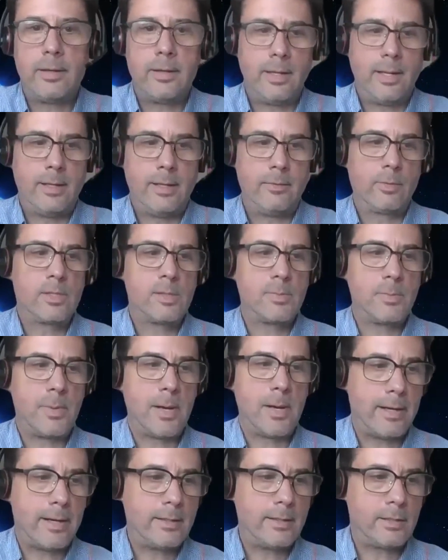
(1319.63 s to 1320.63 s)
and
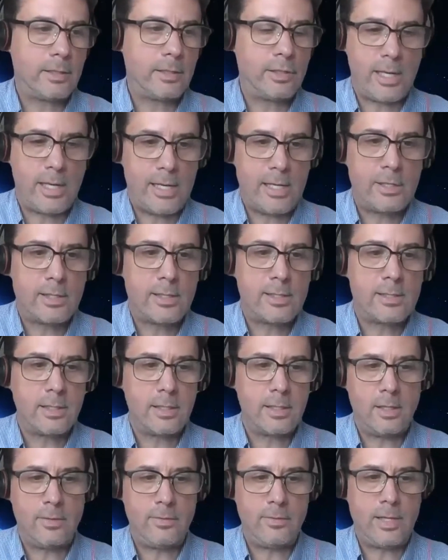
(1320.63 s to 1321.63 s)
responded to changes
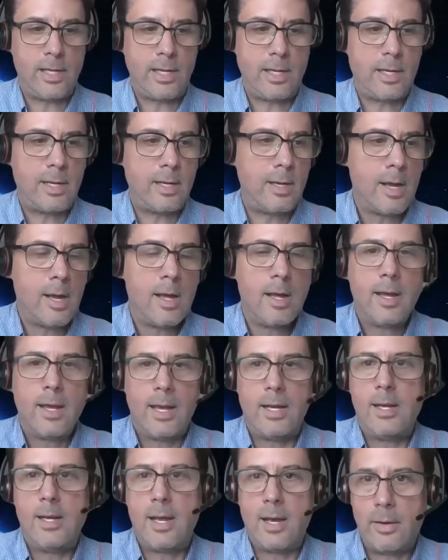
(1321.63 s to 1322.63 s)
that you've needed,
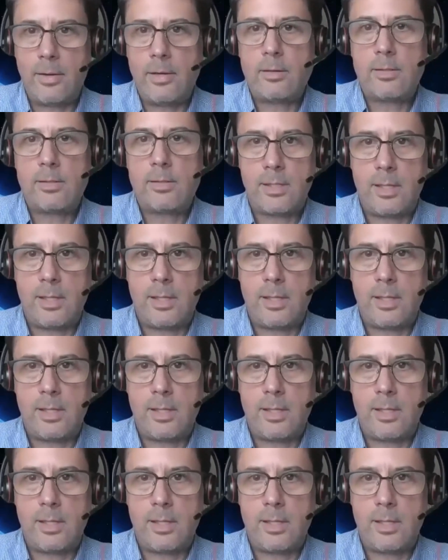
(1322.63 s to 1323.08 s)
and now you're